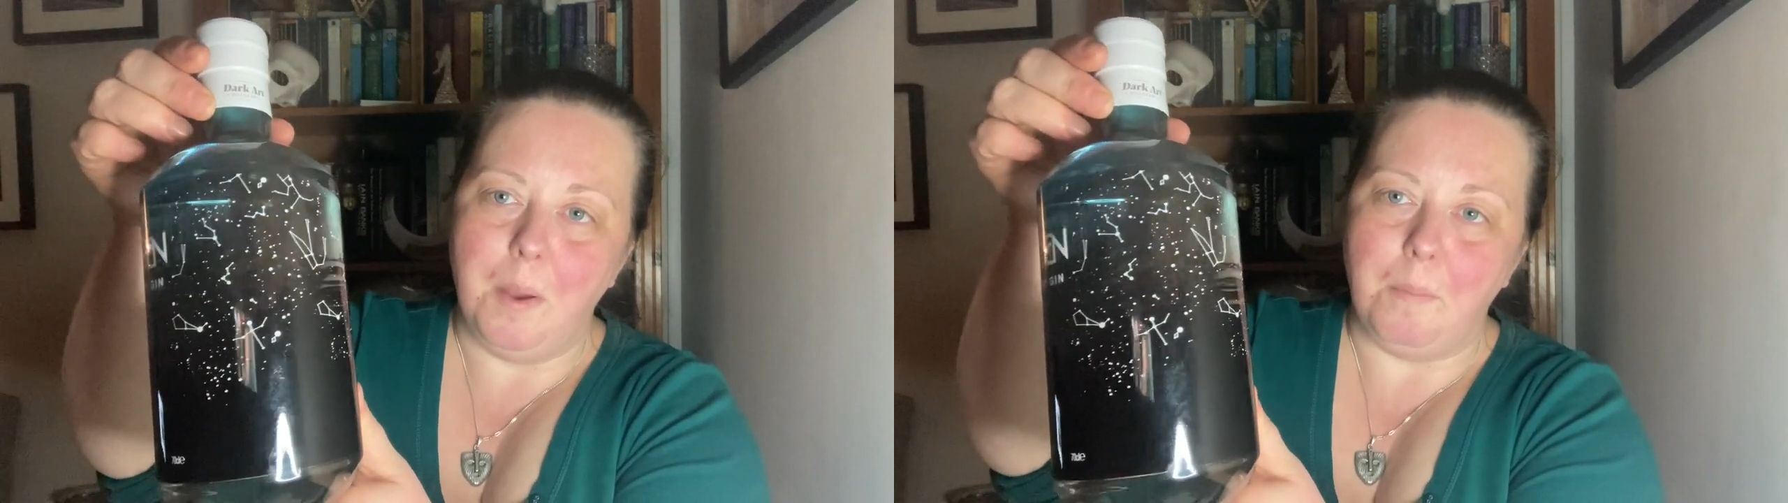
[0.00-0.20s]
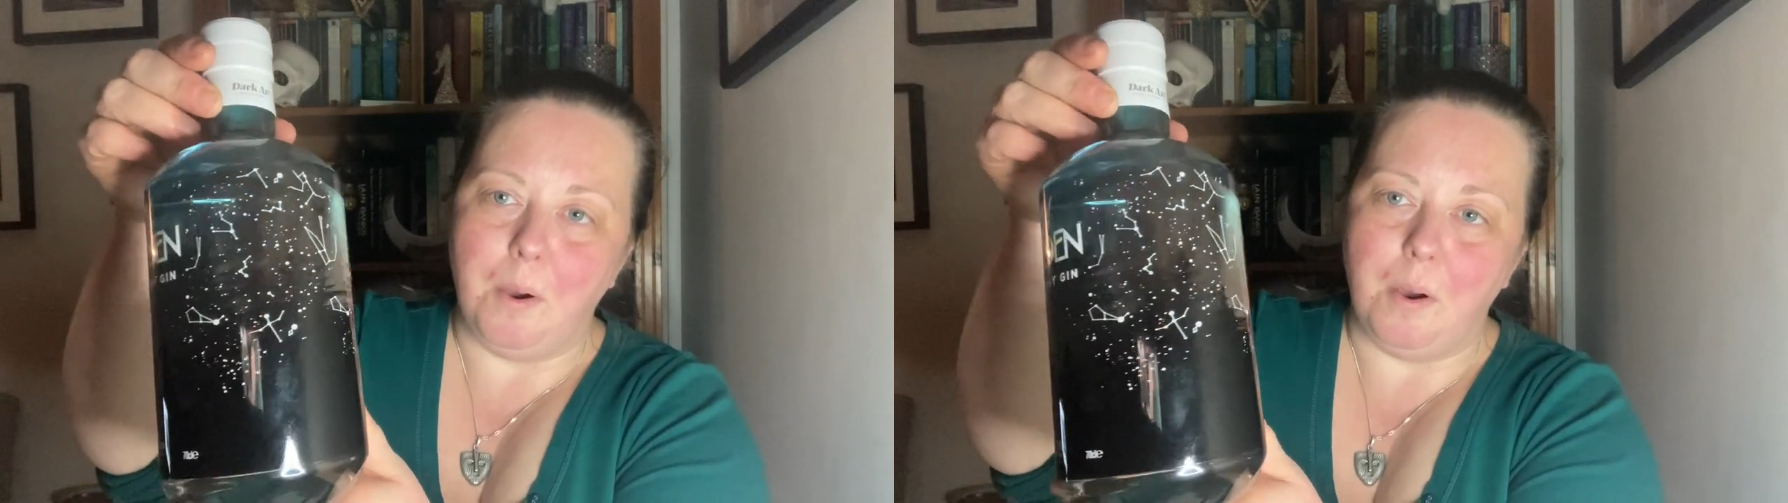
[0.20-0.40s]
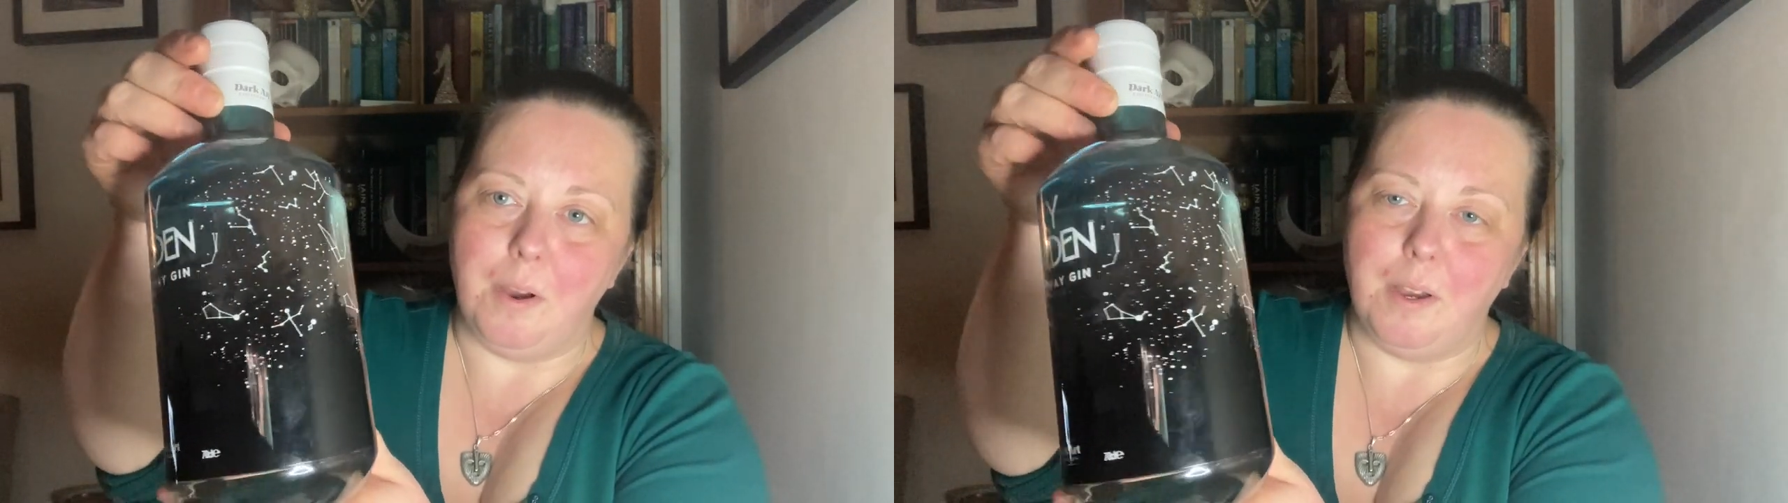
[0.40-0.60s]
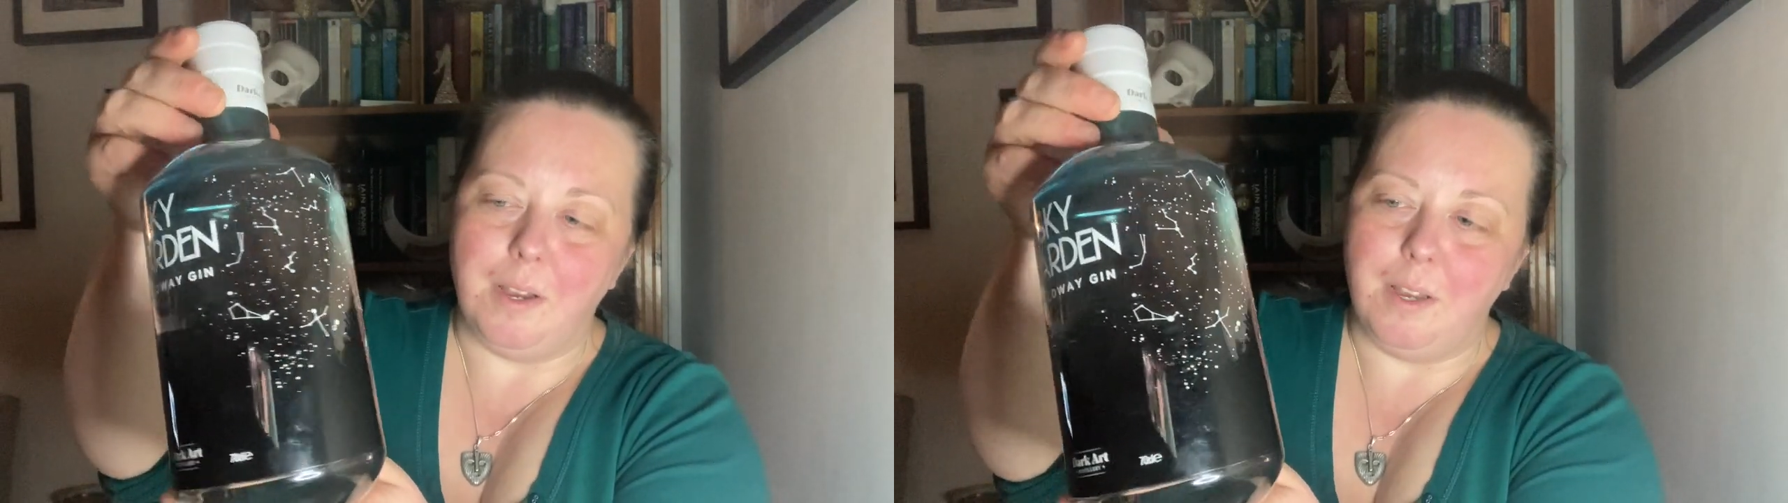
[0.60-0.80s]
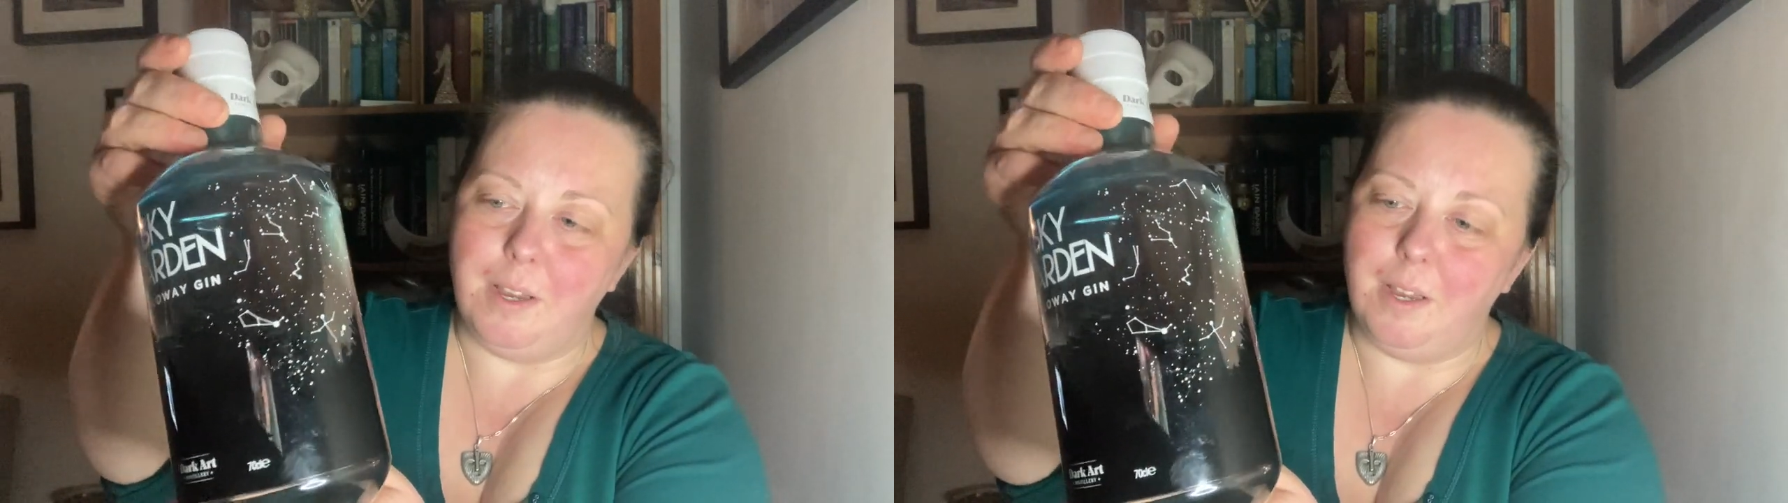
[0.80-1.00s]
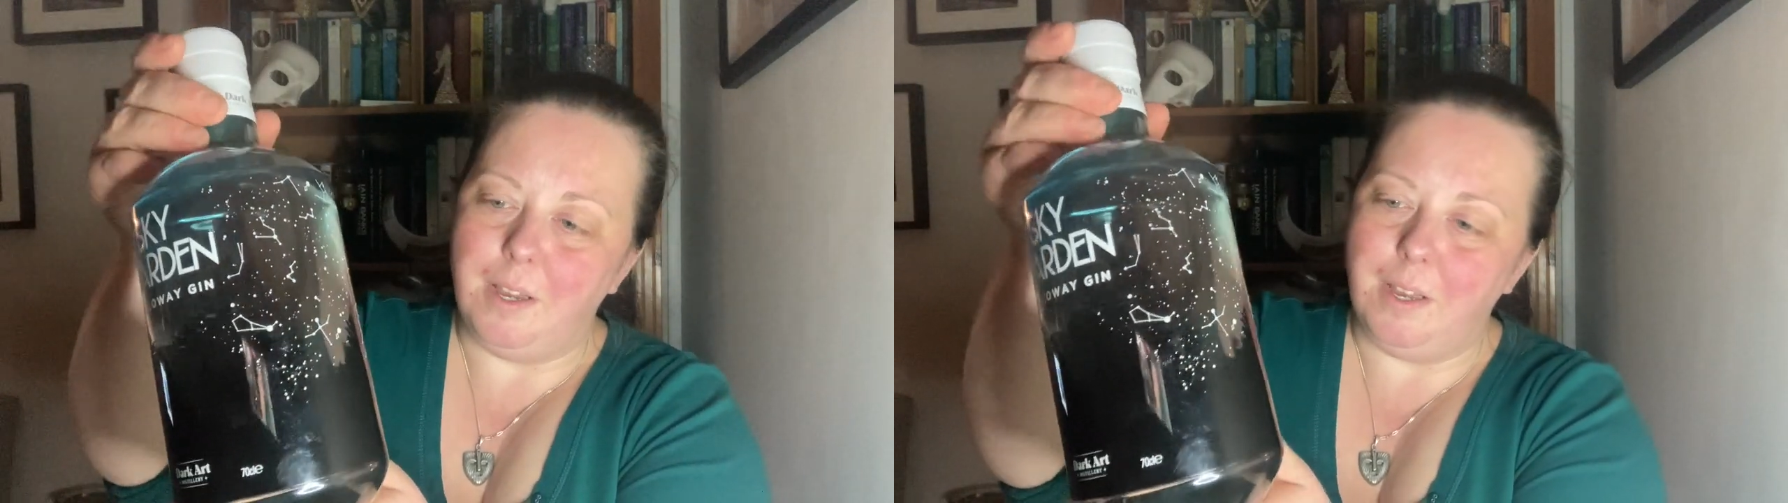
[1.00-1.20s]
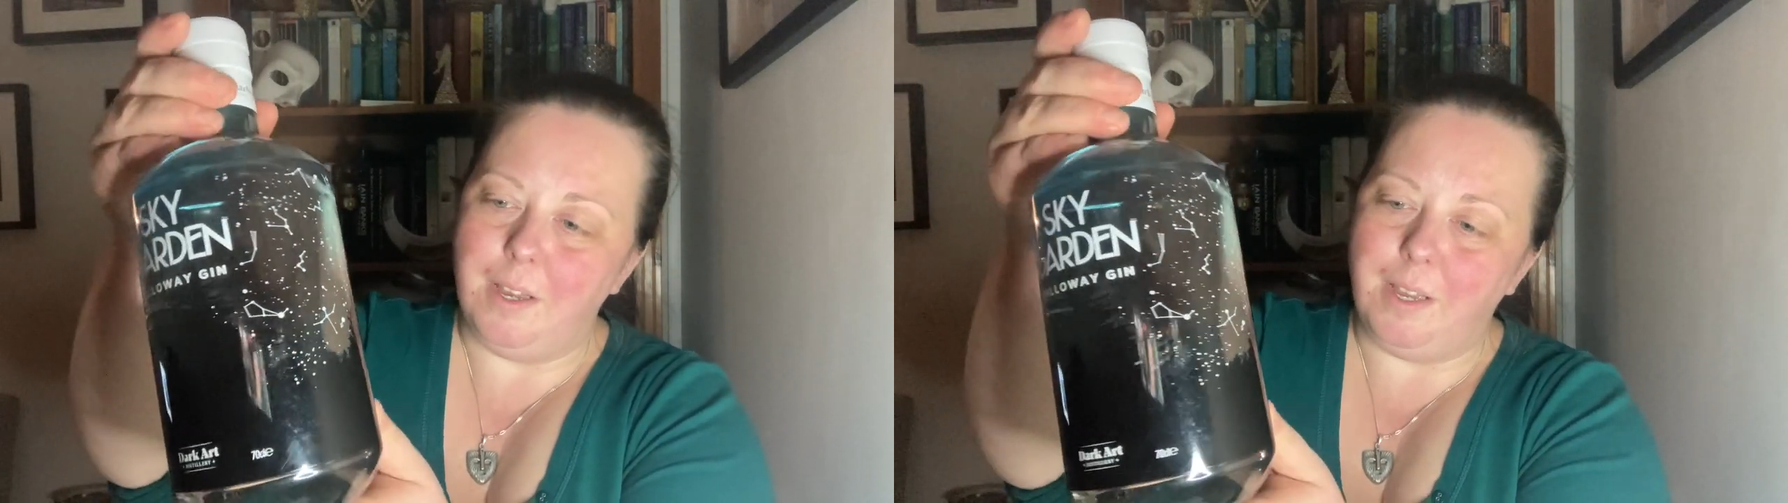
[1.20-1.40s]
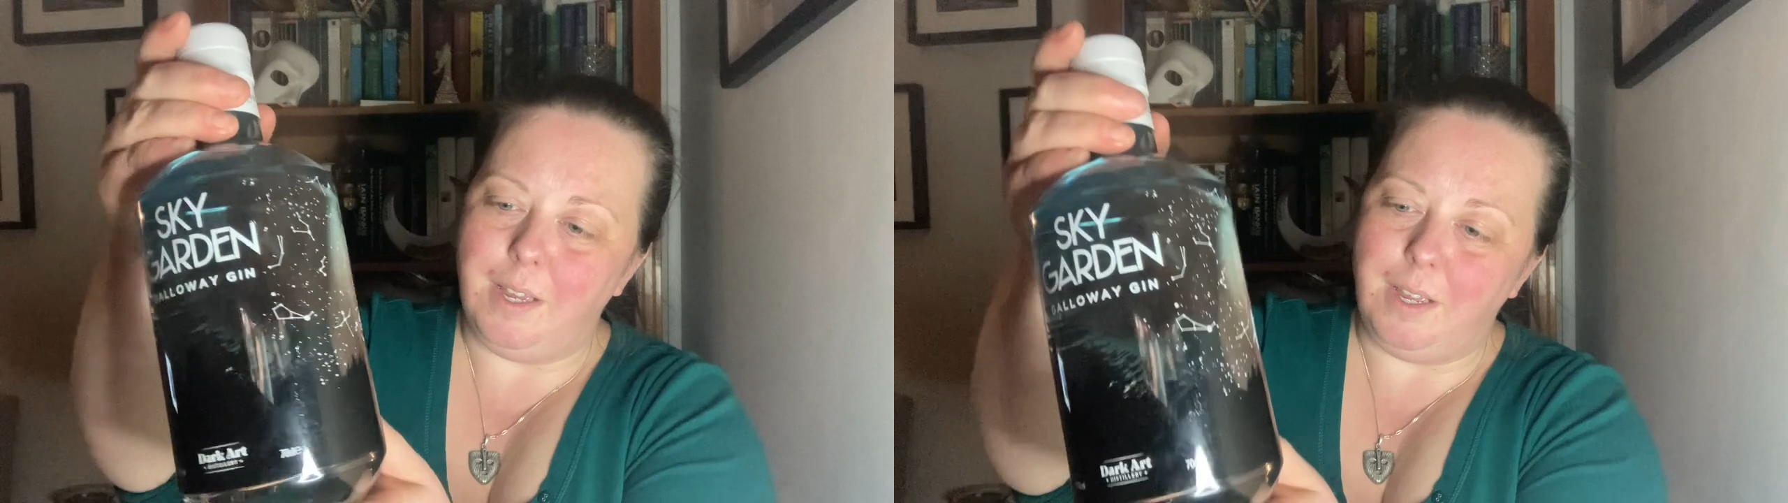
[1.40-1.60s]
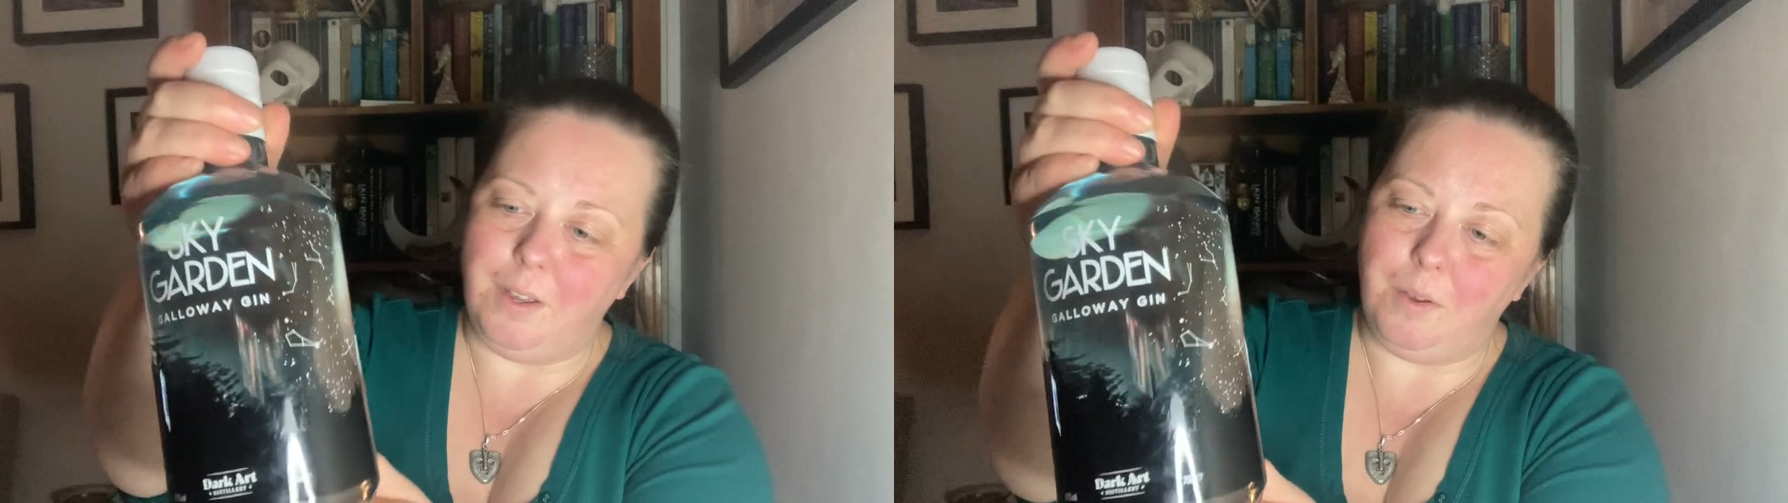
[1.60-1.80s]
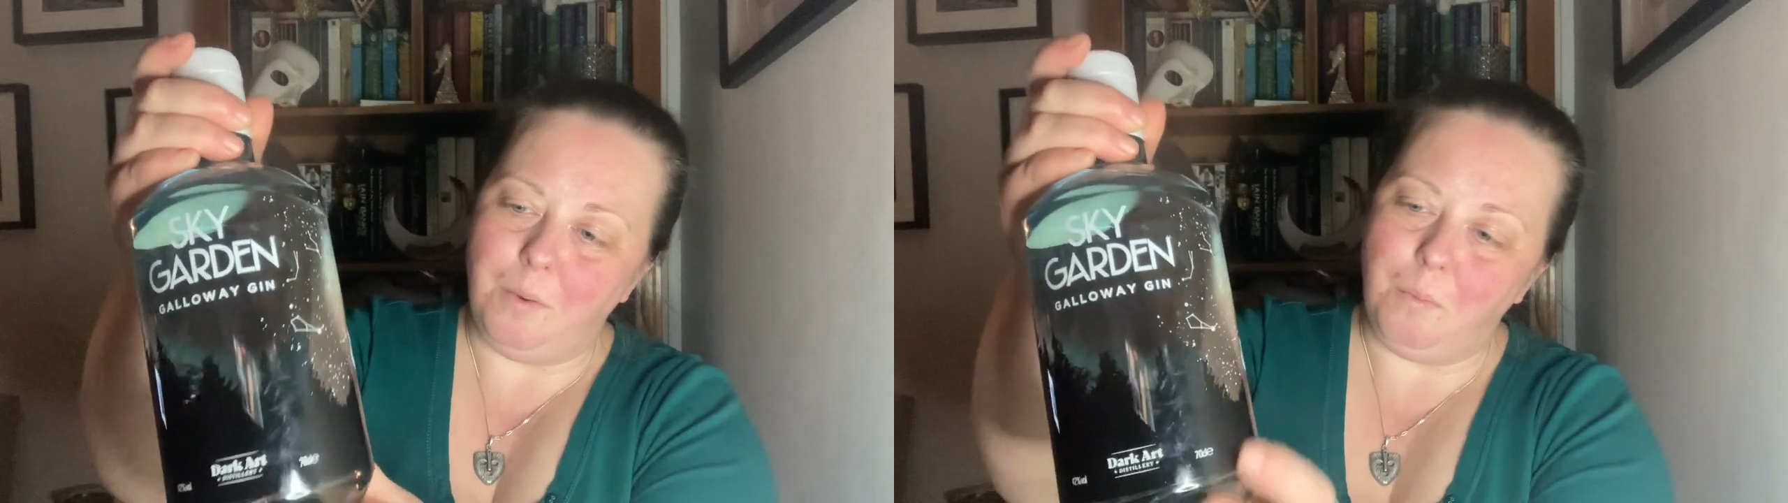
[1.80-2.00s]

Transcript: but uh,